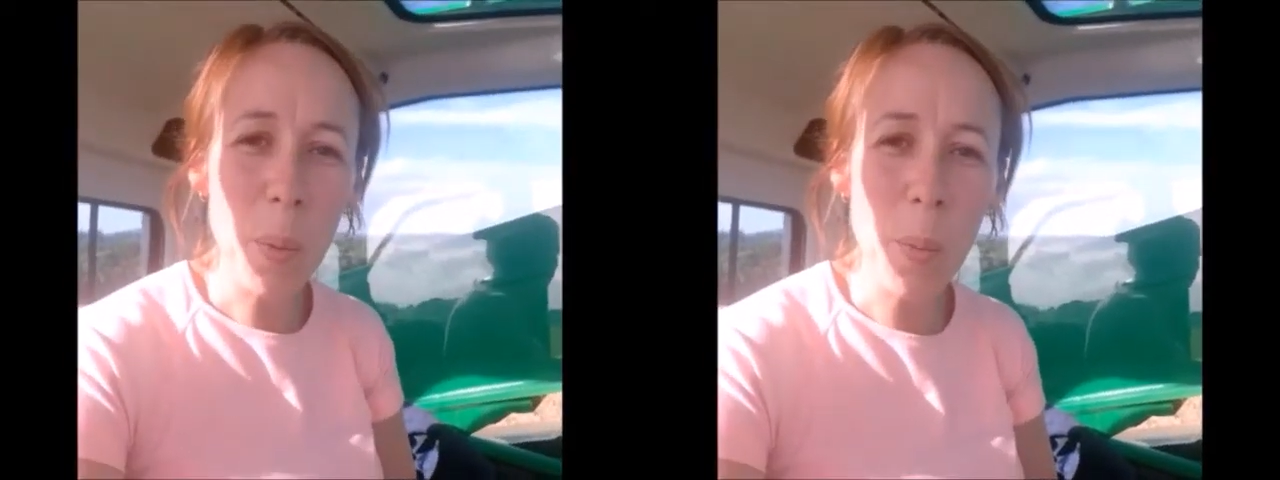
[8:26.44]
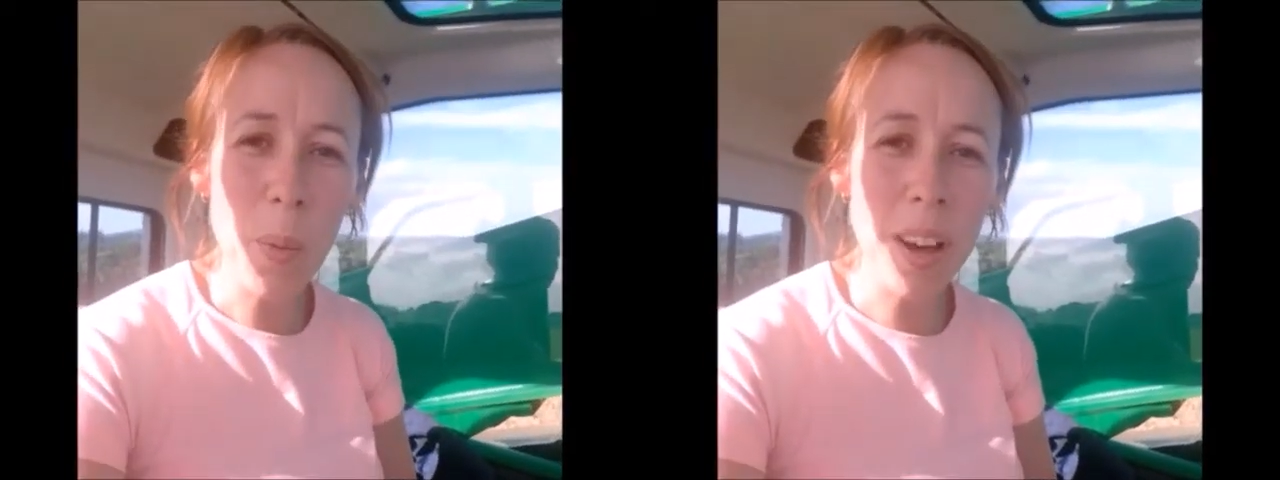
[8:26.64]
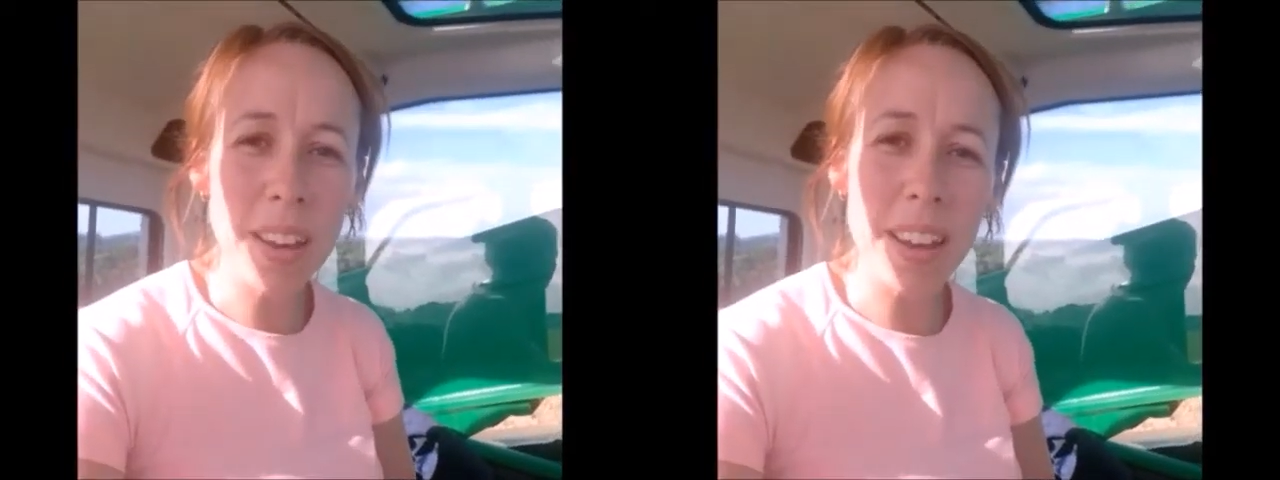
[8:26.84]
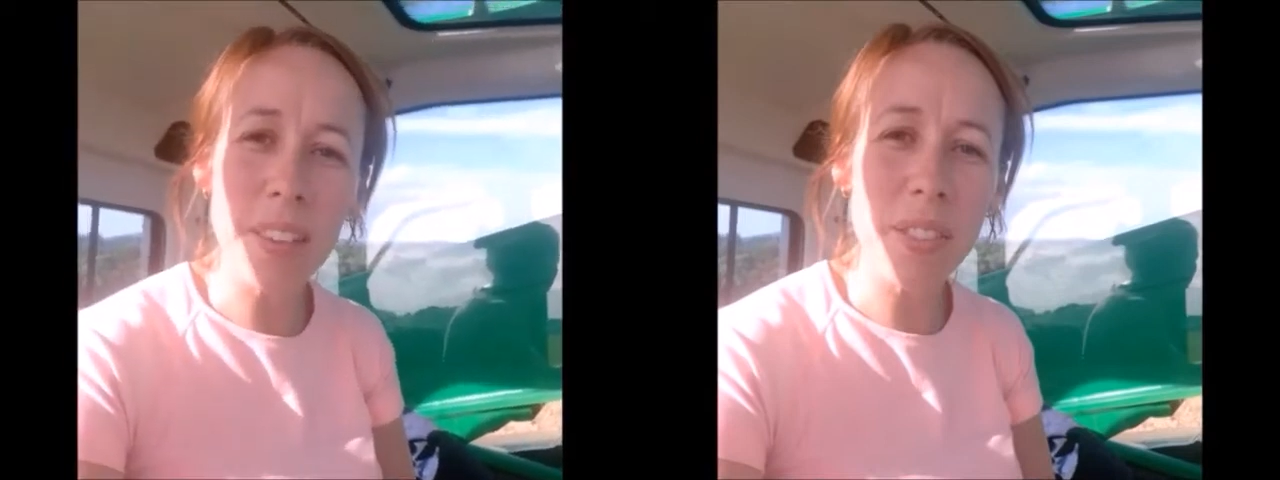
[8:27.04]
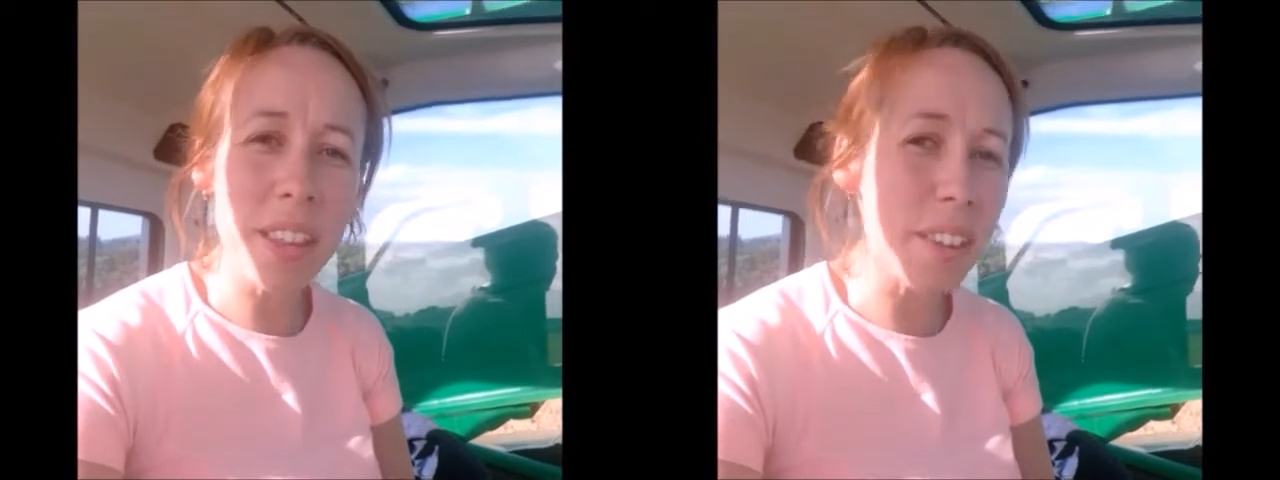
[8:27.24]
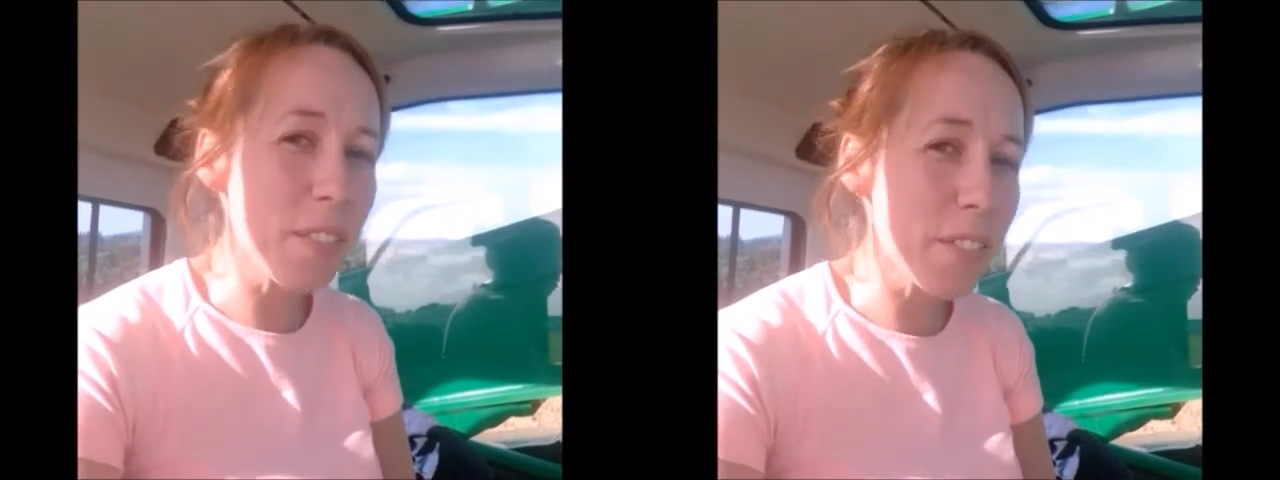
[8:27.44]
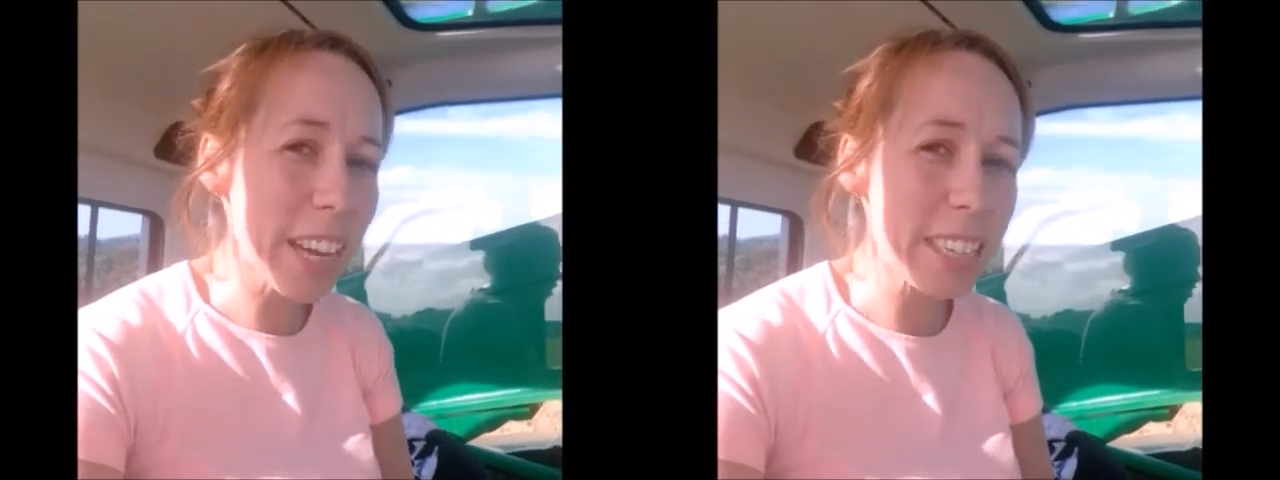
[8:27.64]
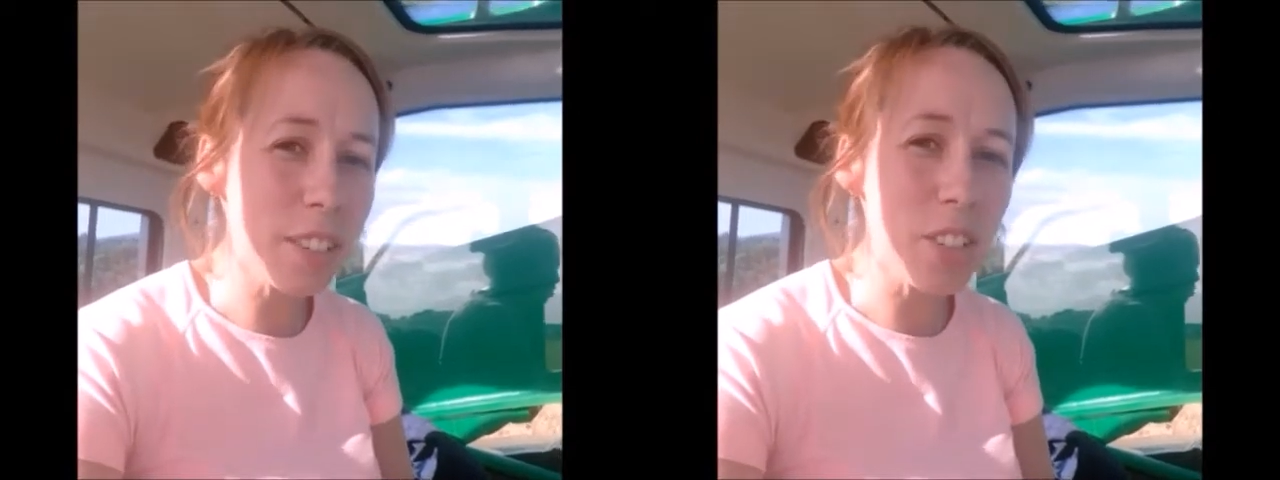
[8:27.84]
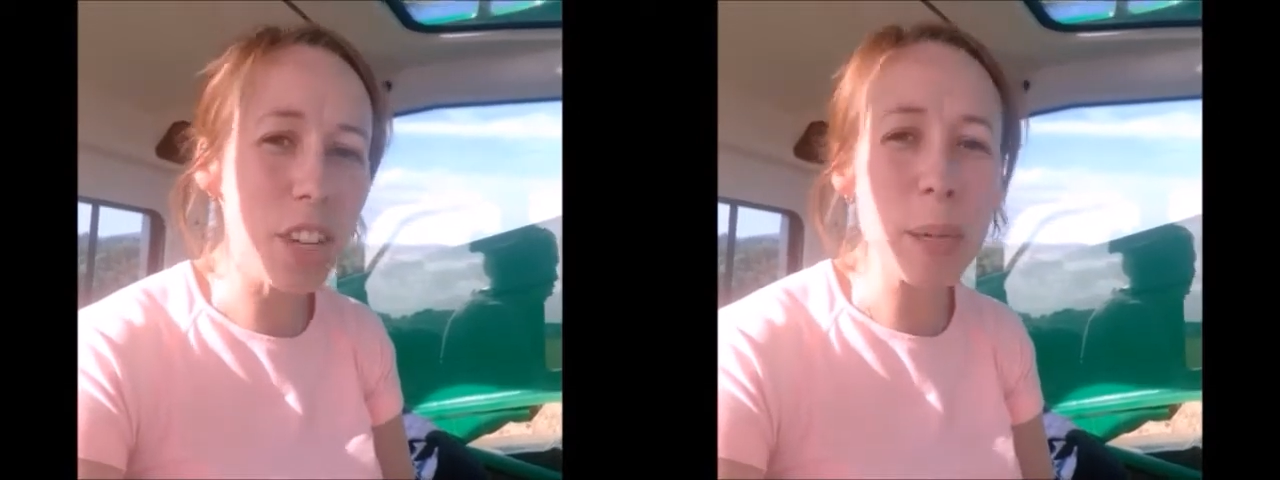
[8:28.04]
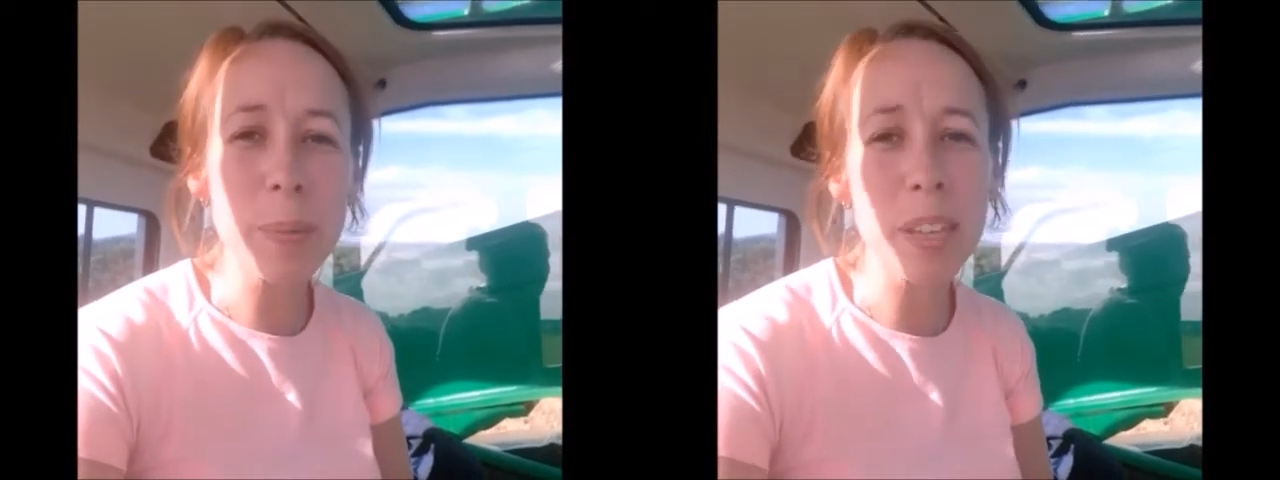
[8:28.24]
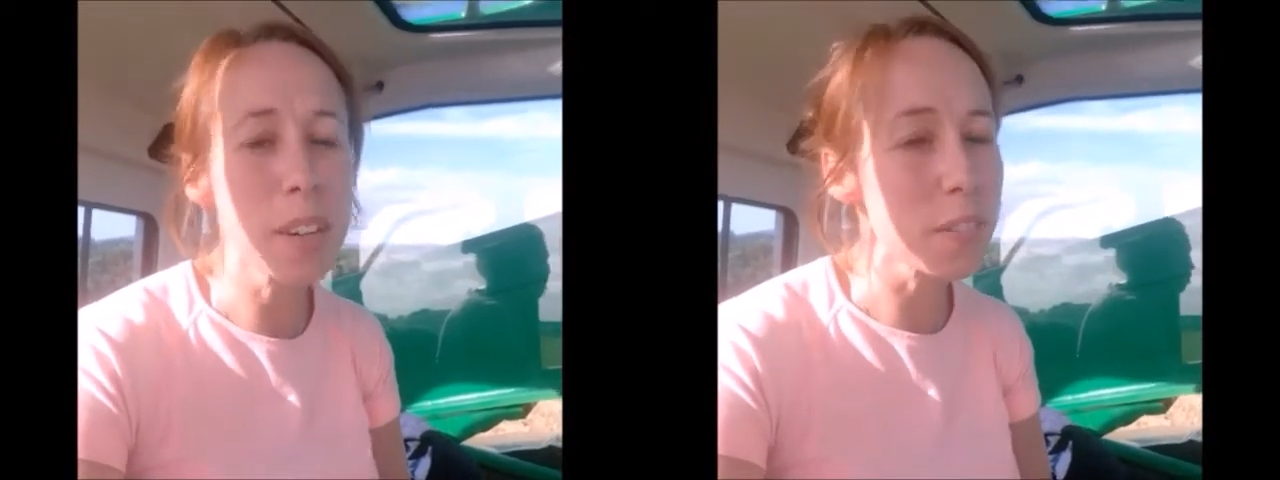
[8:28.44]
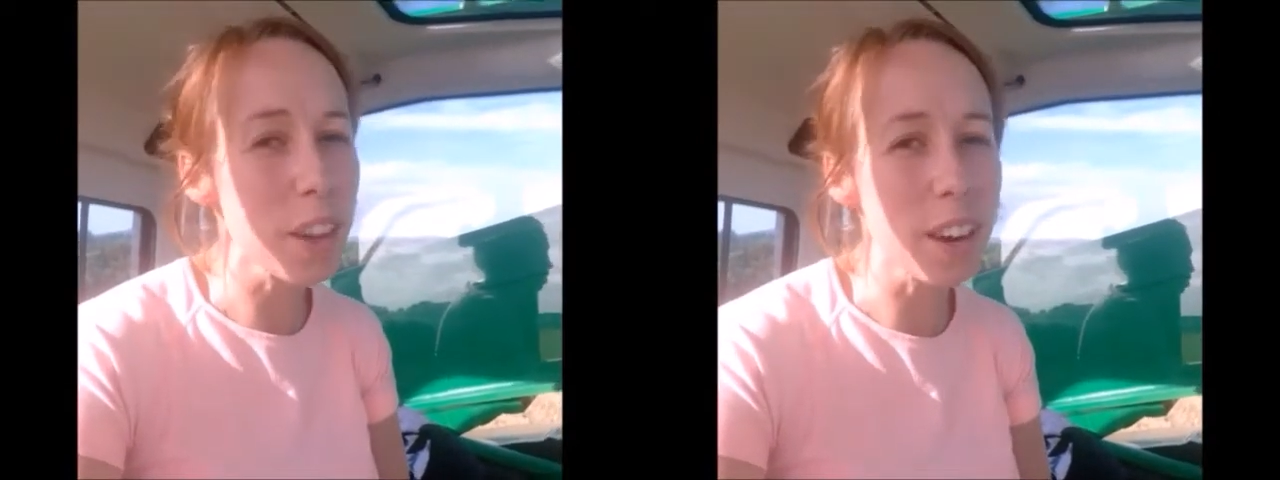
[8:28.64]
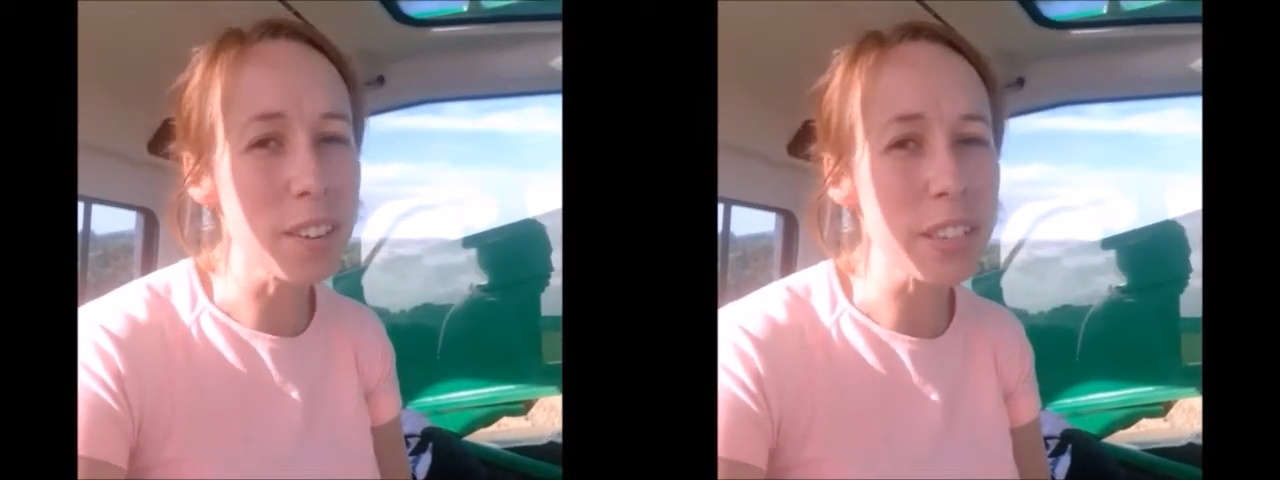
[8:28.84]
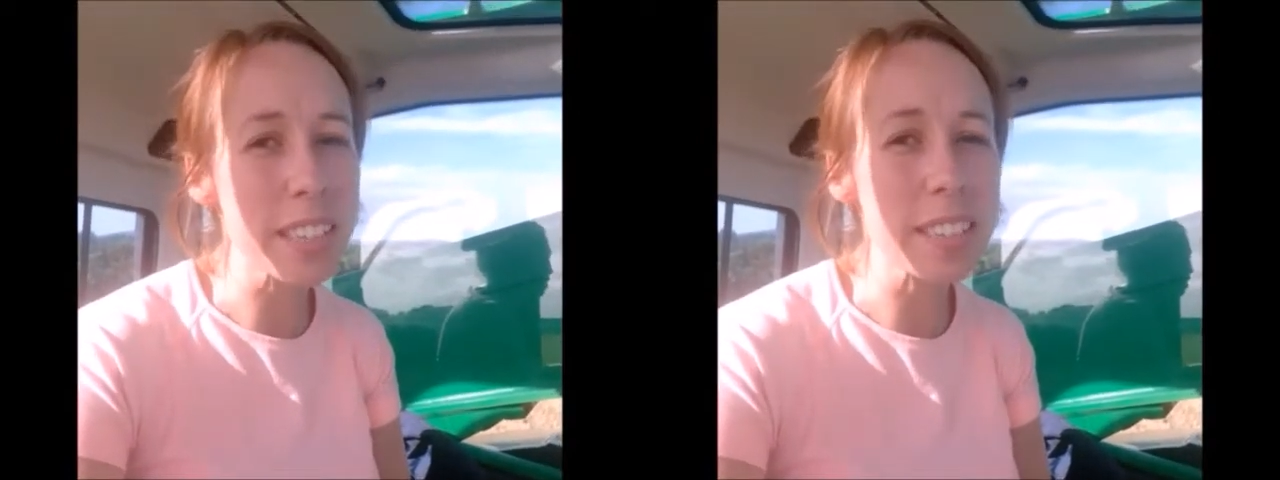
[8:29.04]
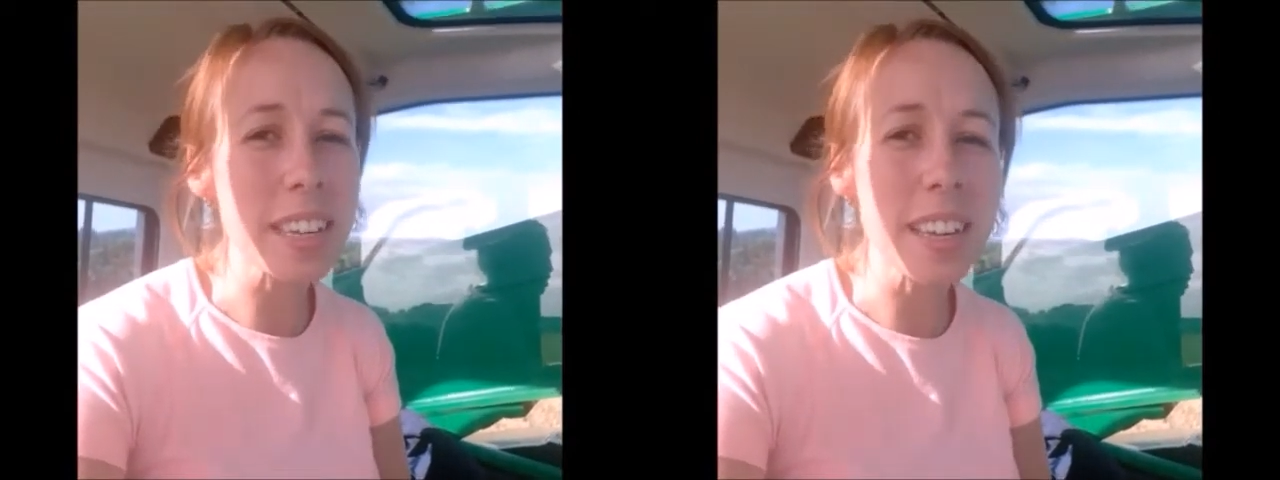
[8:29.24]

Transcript: One of the final jobs of the harvest